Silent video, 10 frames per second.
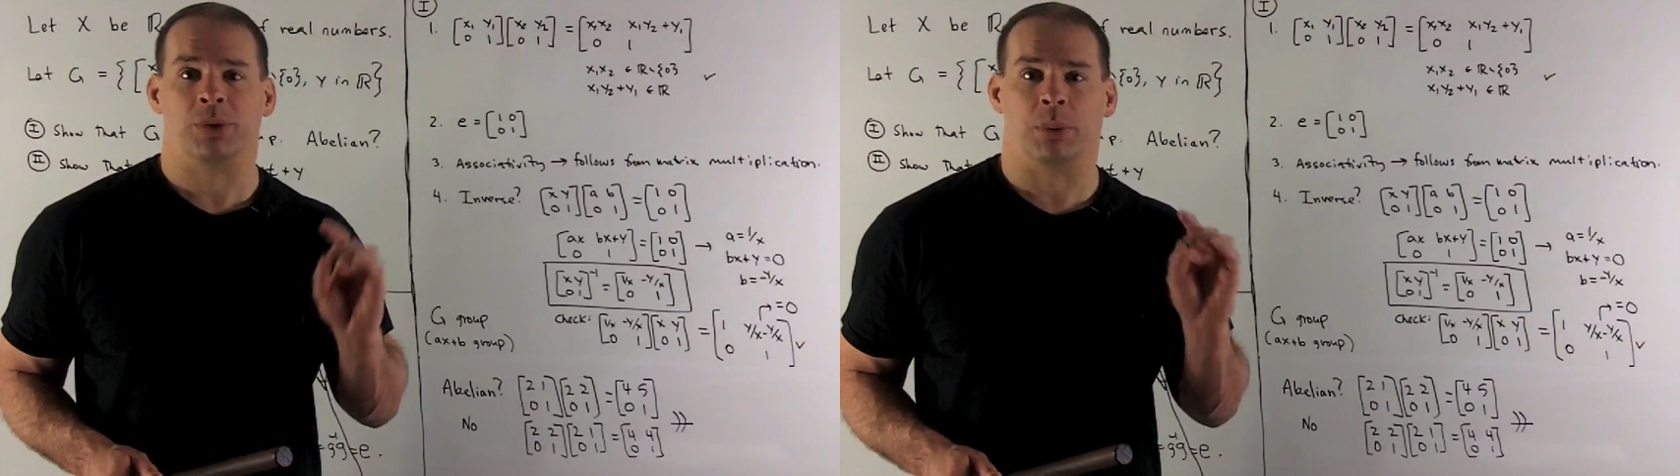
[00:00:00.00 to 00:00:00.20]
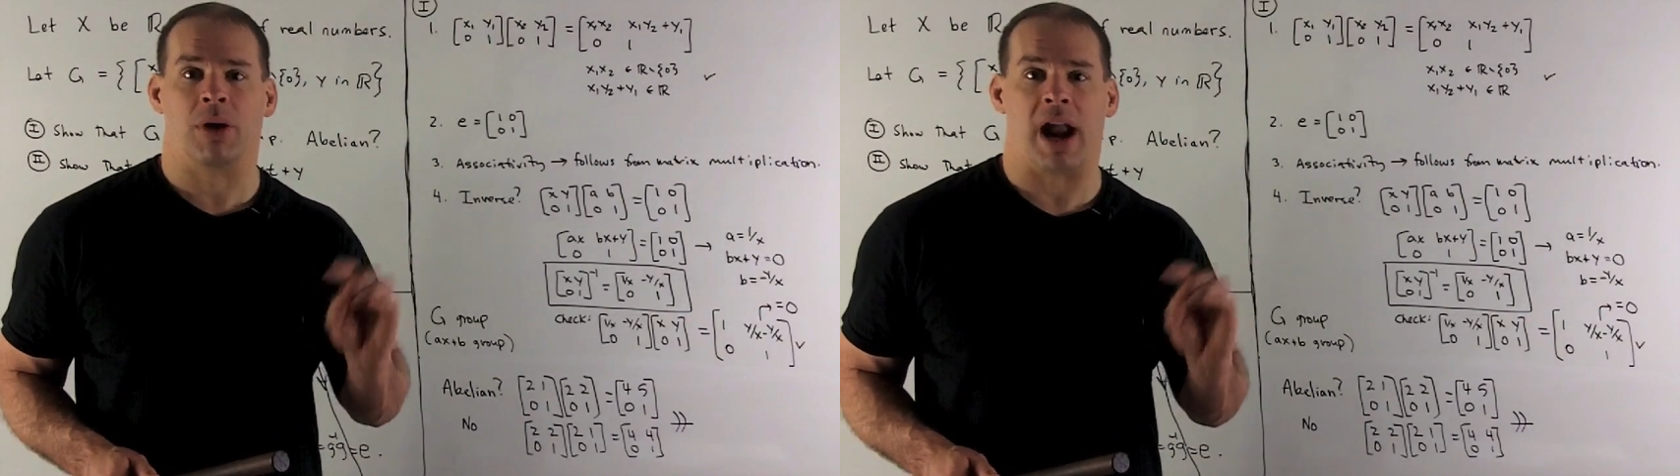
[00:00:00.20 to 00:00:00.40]

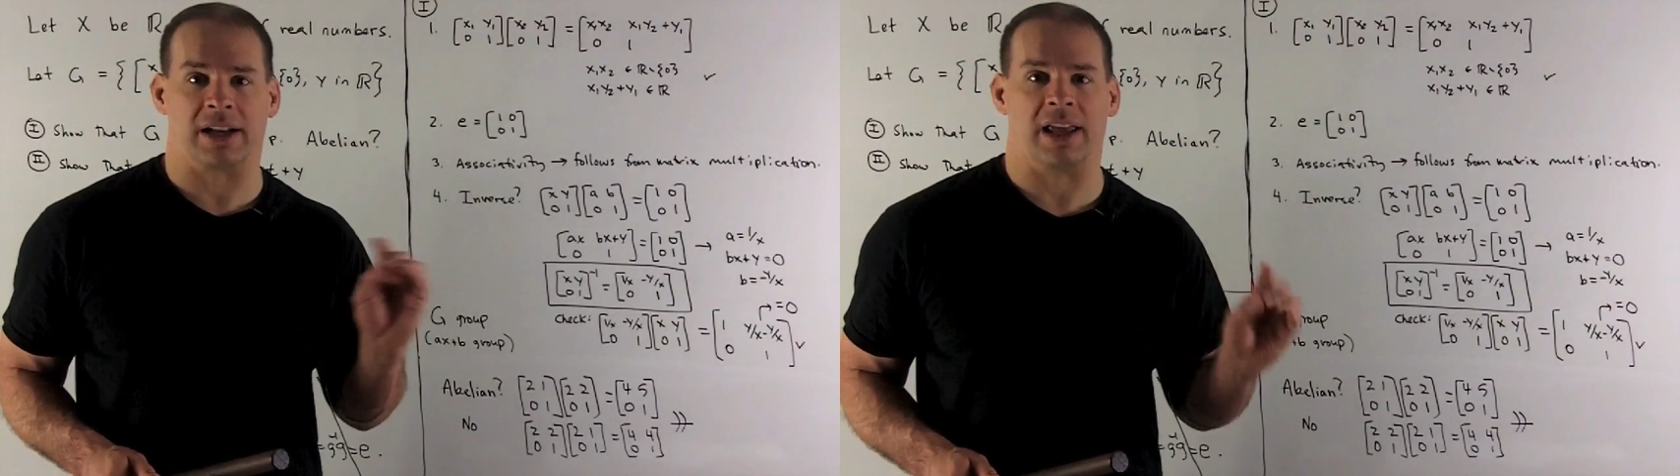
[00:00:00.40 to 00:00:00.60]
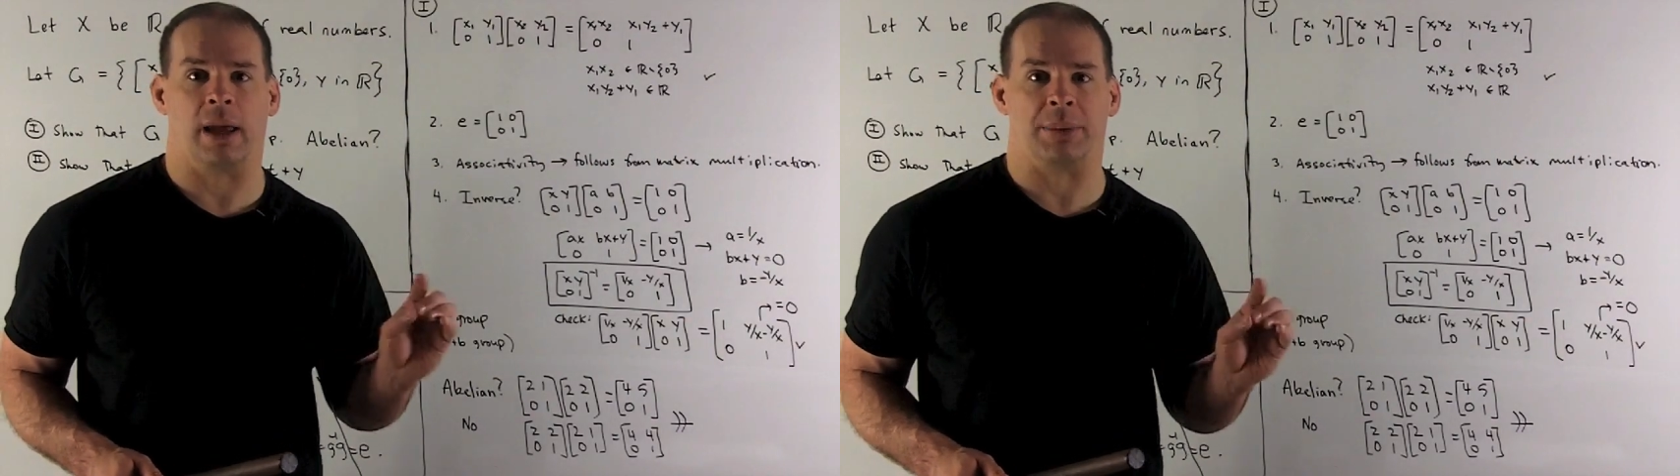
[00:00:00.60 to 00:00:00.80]
the
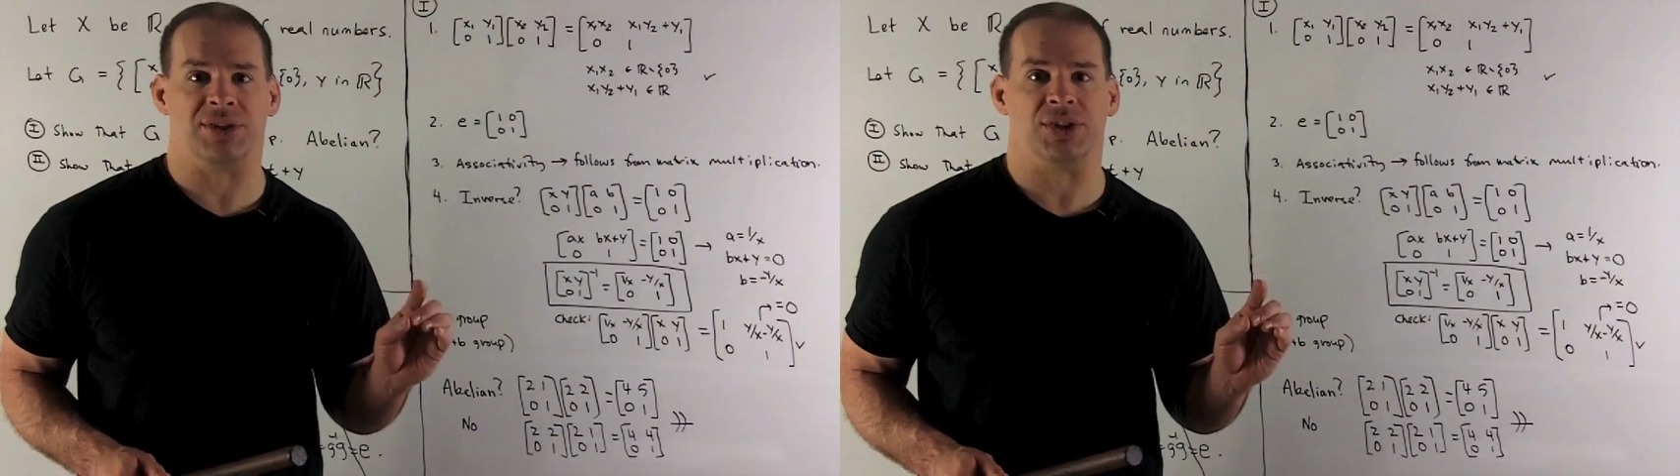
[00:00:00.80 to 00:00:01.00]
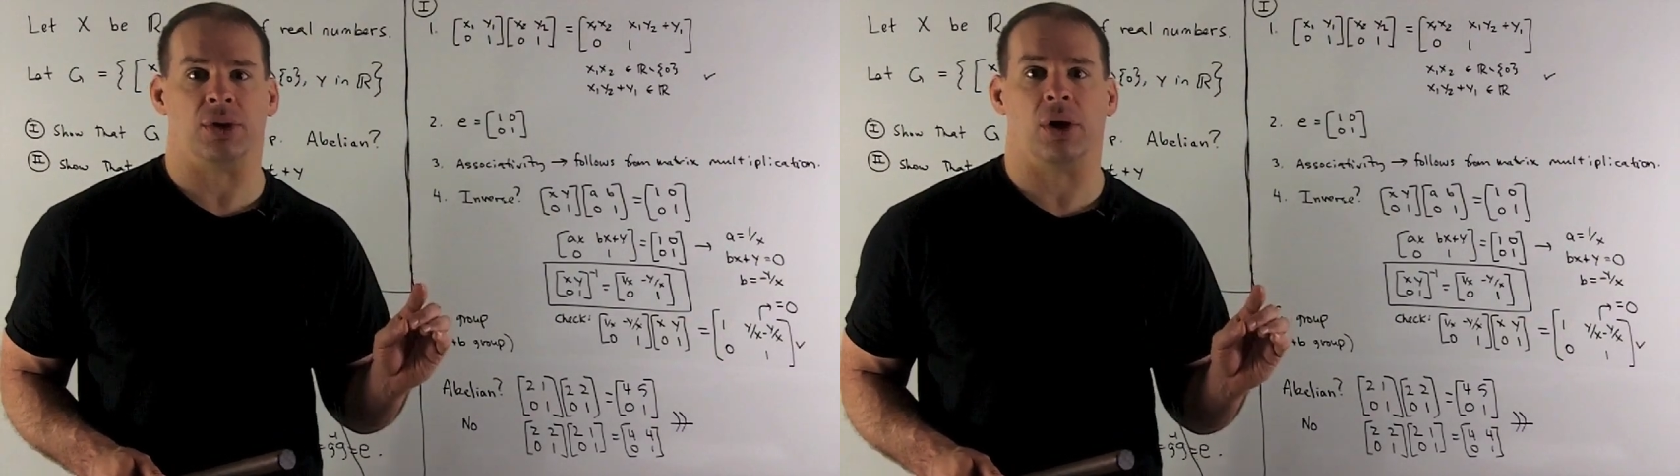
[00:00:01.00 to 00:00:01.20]
product can't
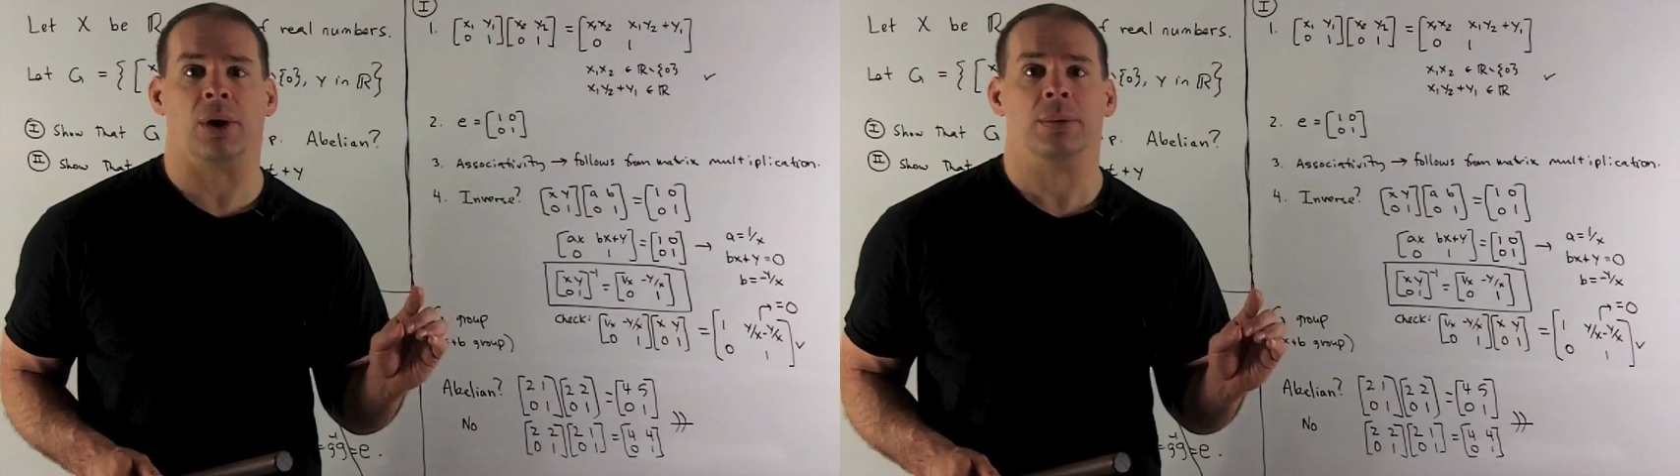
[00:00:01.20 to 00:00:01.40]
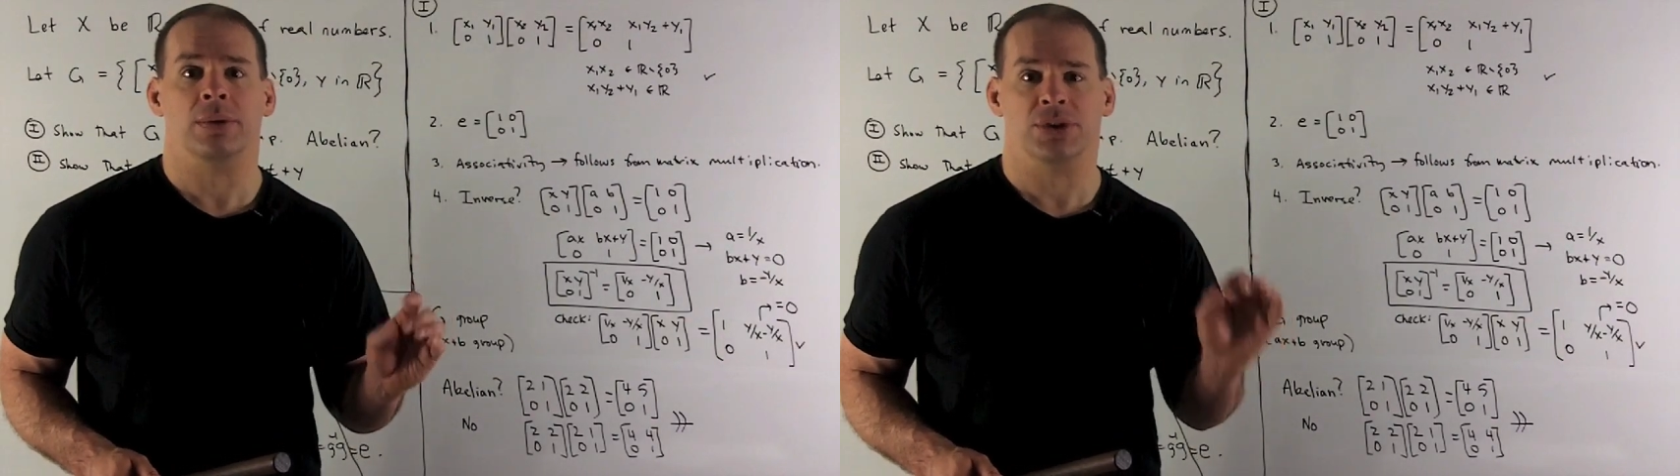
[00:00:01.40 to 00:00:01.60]
be
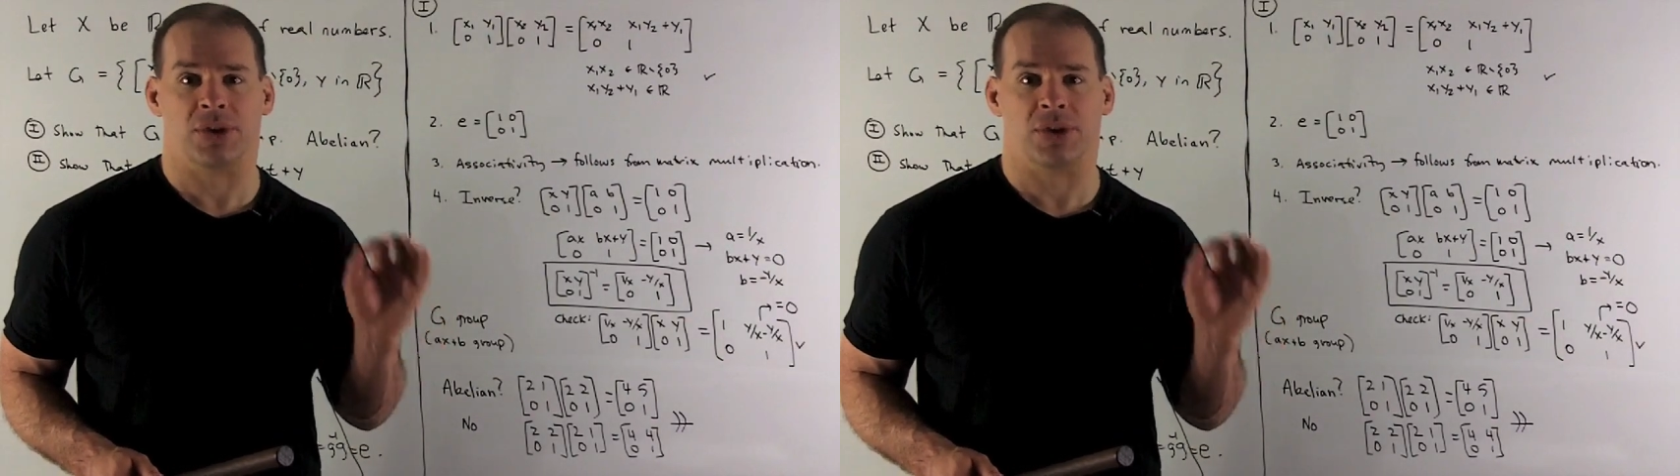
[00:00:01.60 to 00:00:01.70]
zero.